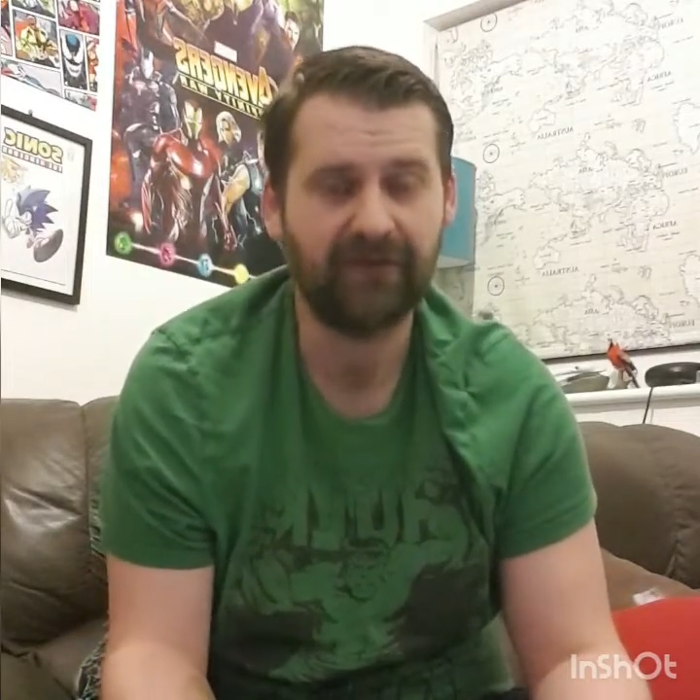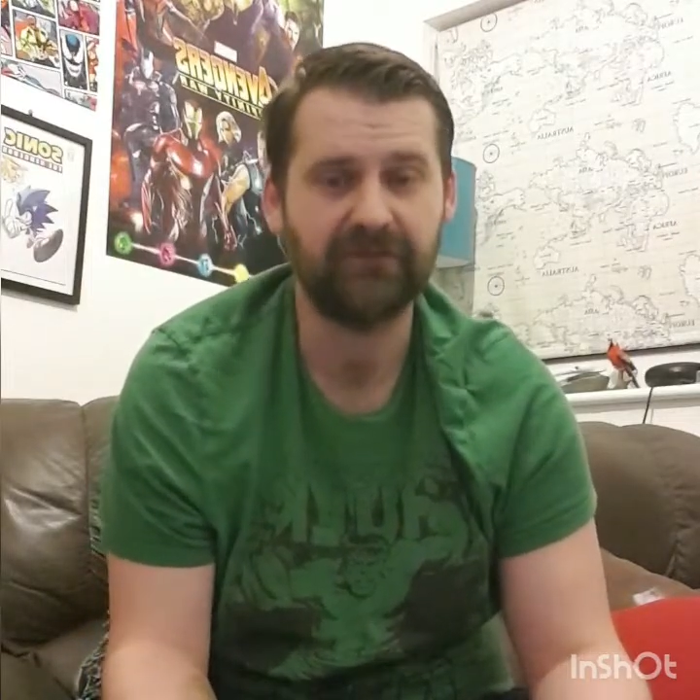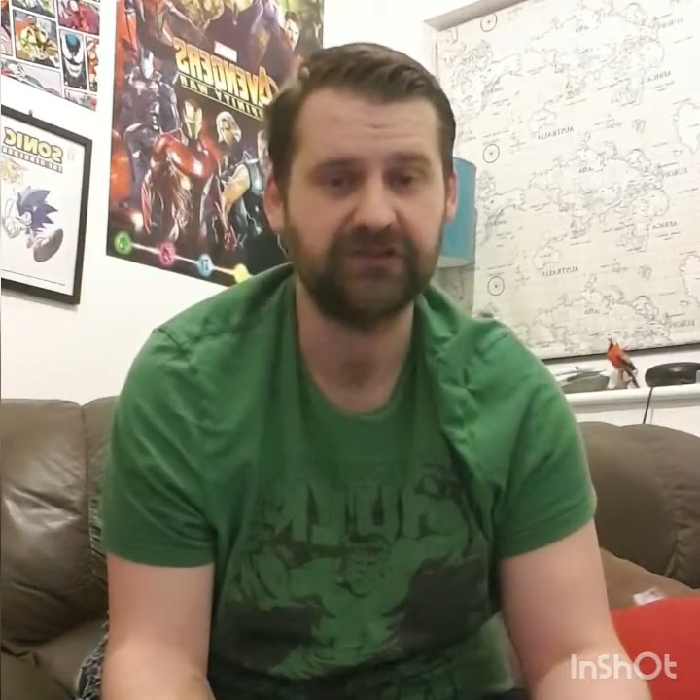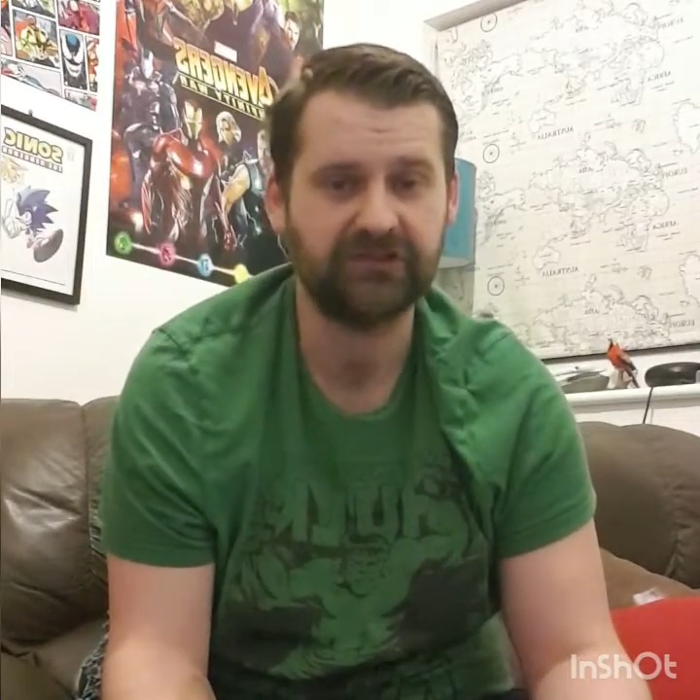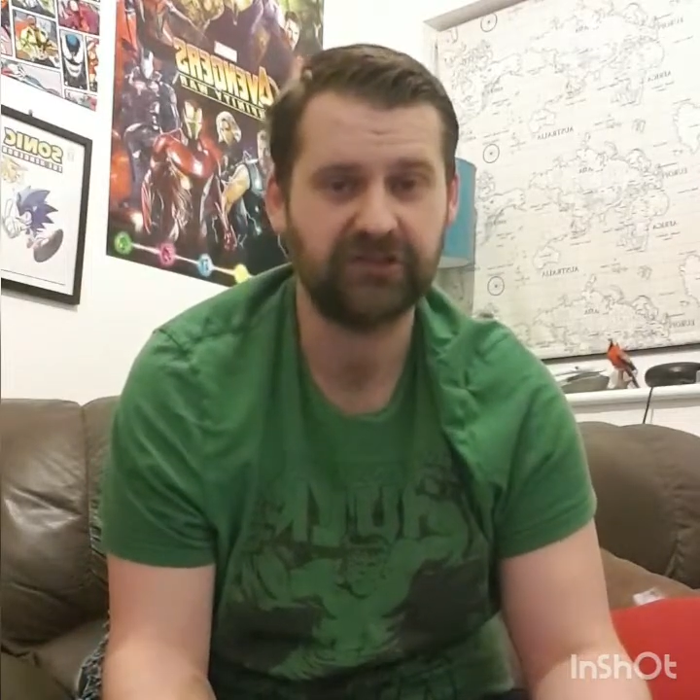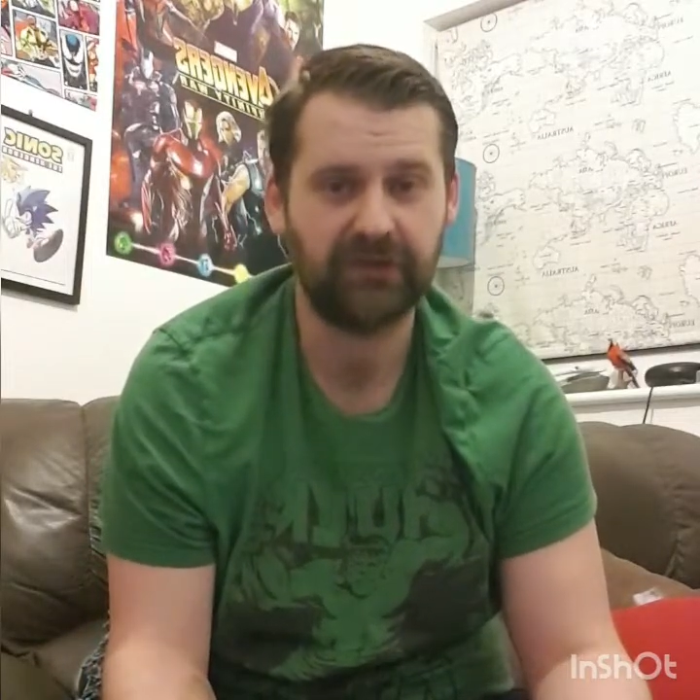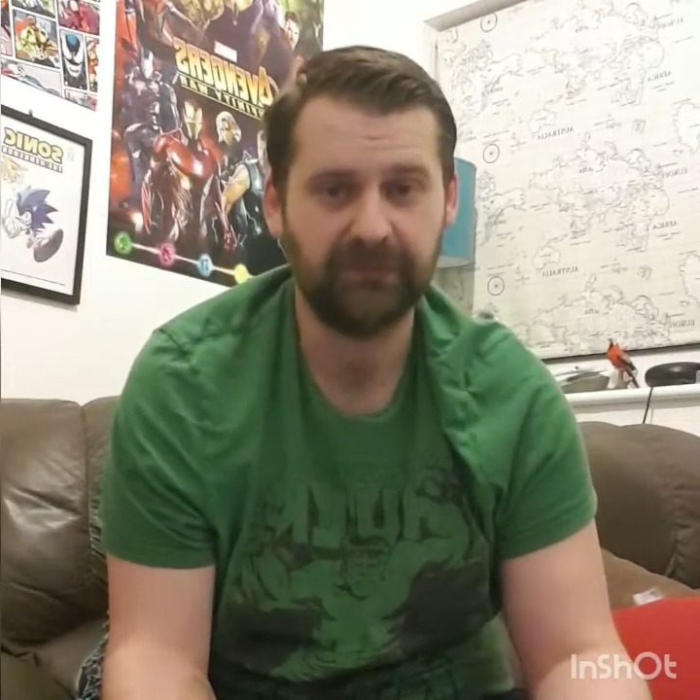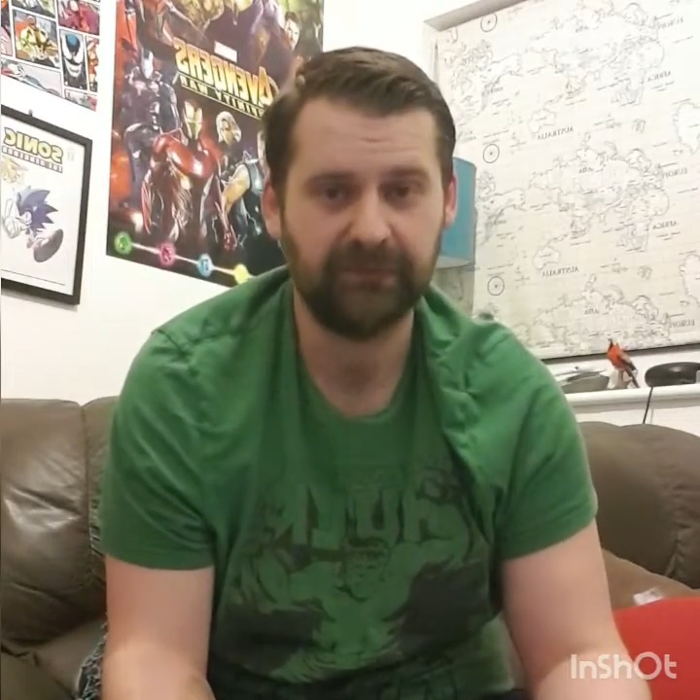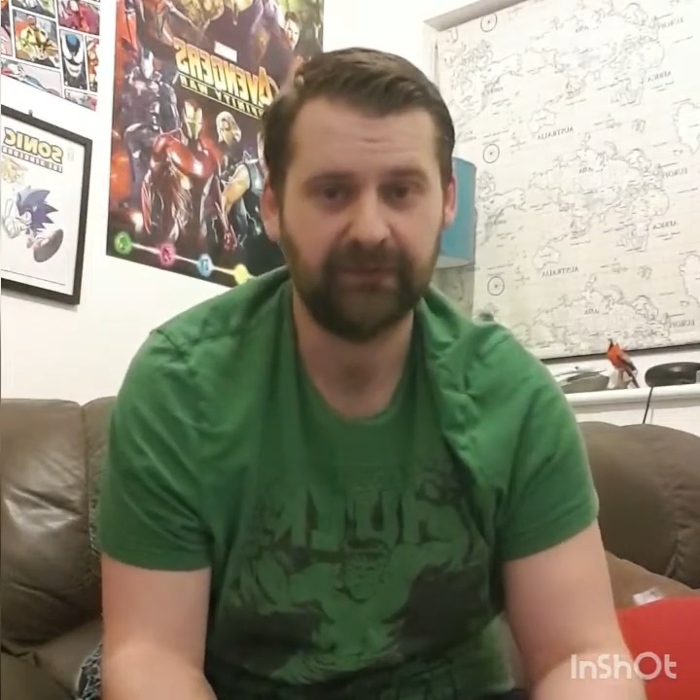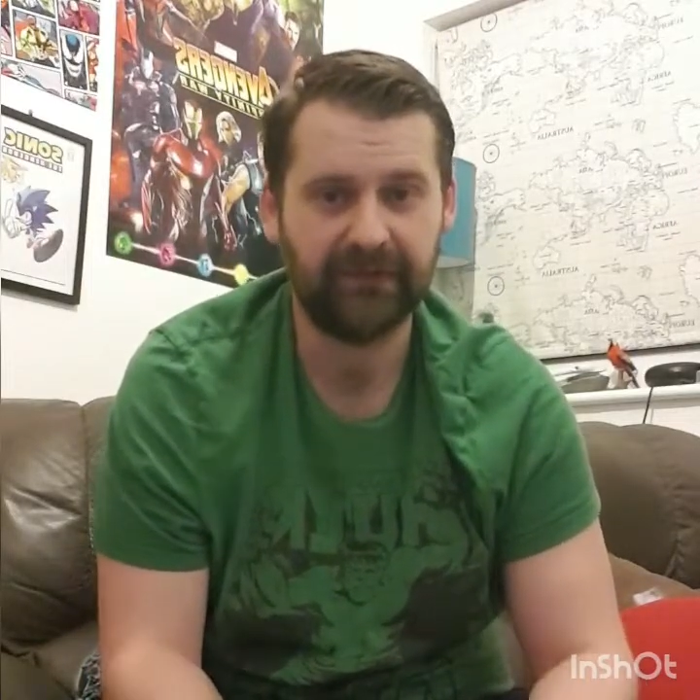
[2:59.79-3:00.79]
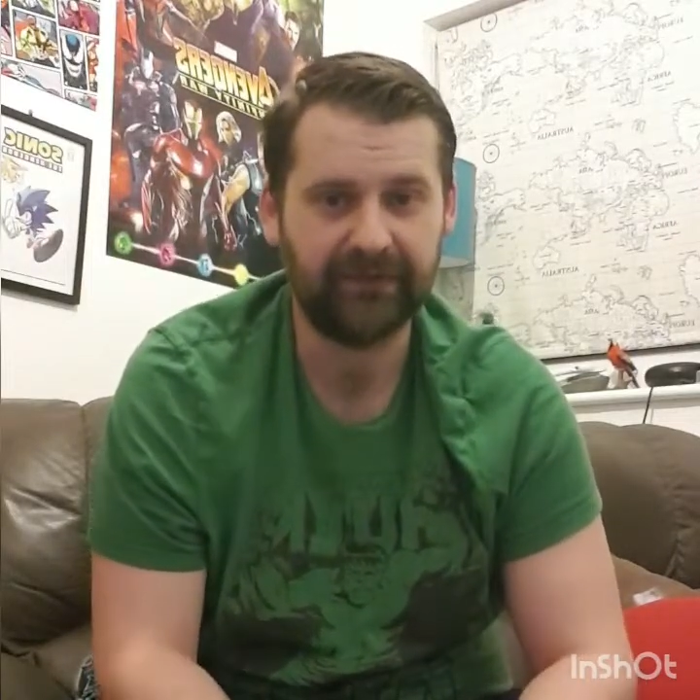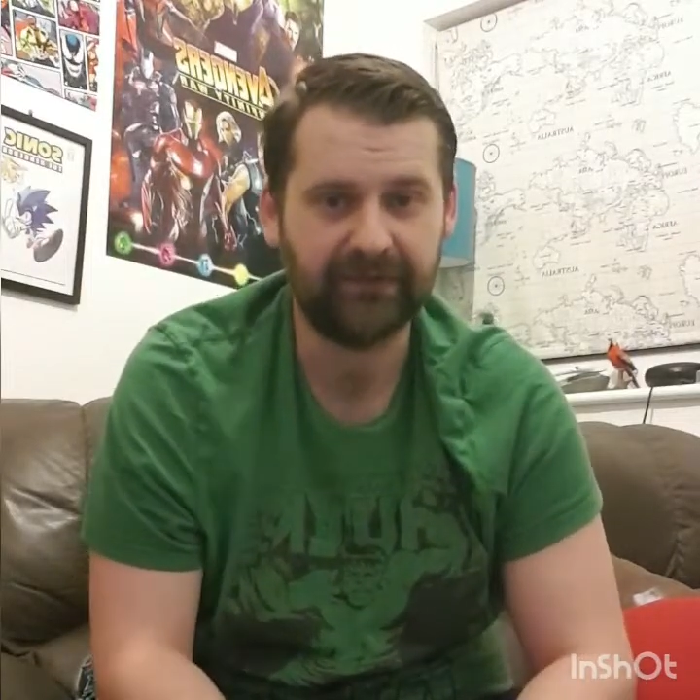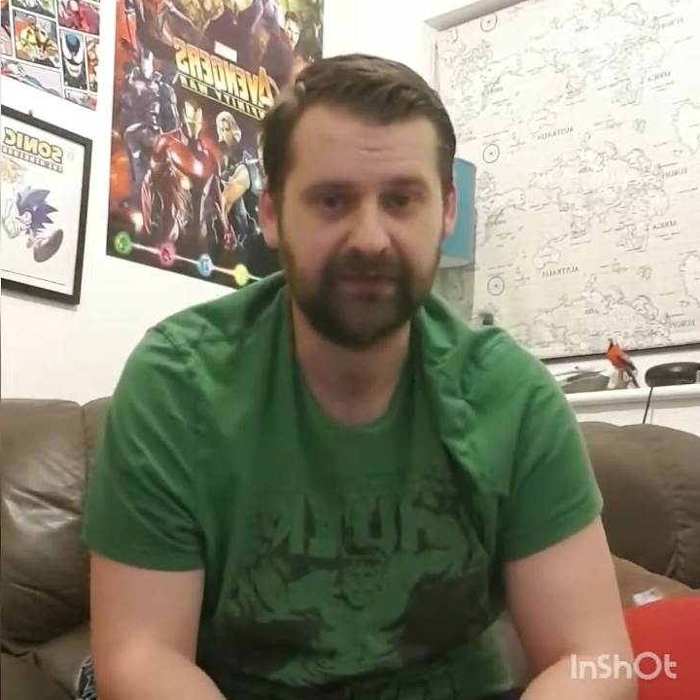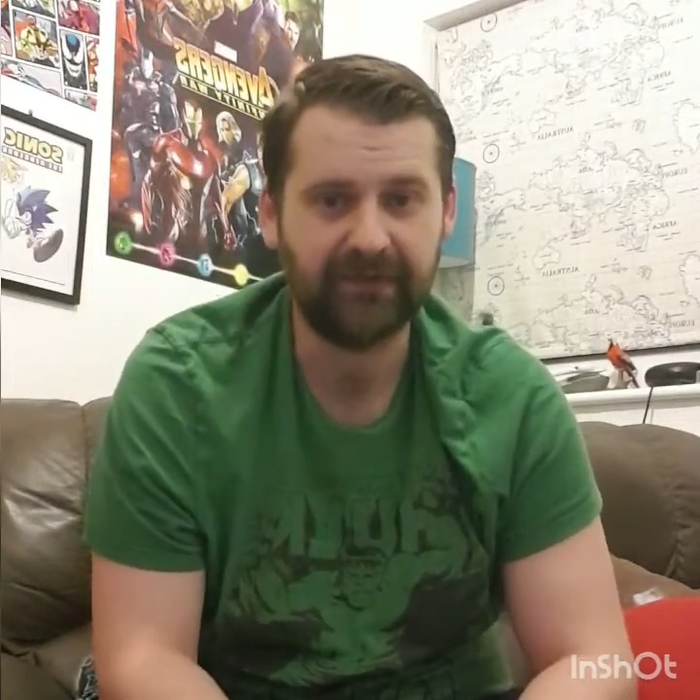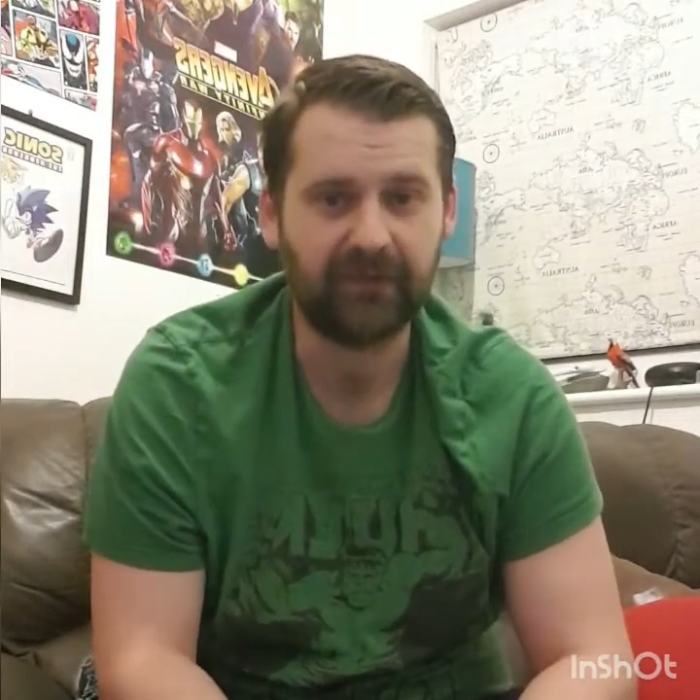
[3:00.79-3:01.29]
average Joe, and you